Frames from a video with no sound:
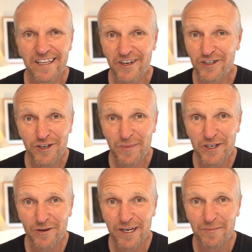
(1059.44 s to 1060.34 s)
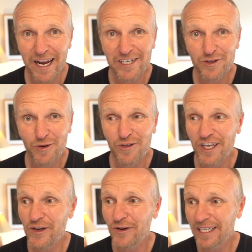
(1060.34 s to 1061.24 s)
that you should be doing. Make sure
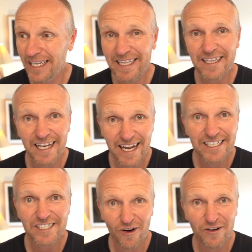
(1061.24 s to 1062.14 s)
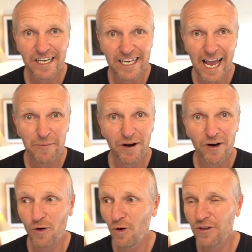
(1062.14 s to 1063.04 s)
that you clean the lens on your
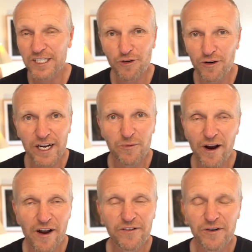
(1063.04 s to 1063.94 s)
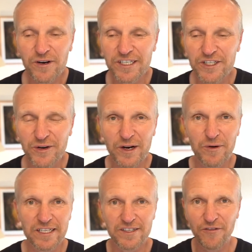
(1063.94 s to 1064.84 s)
camera or the screen, wherever what you're doing,
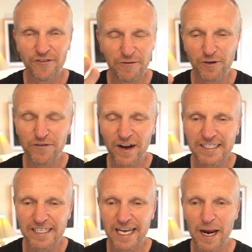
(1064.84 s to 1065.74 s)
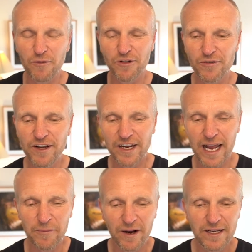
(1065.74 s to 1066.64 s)
whether it's a frontward facing camera or the rear
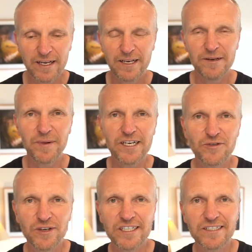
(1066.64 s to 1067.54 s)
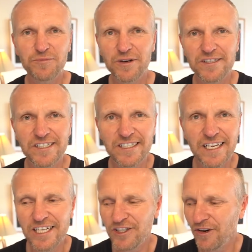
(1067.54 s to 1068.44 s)
camera. Make sure you just, whether it's your
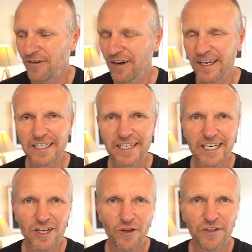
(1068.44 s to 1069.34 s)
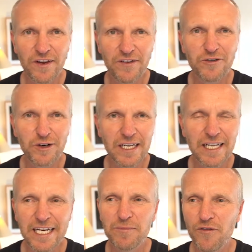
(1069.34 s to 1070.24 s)
t-shirt or a nice clean cloth, give it a good
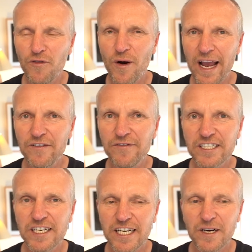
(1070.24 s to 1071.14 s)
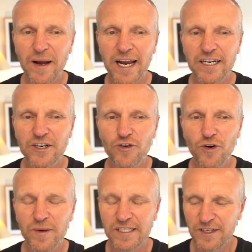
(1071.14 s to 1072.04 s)
clean beforehand. Visually, it'll make an
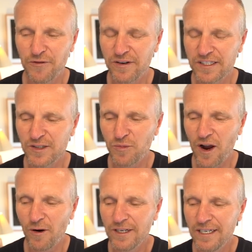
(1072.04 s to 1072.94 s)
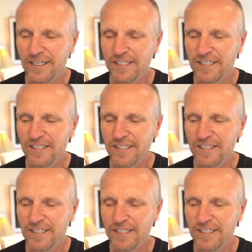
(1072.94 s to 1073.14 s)
enormous difference as well.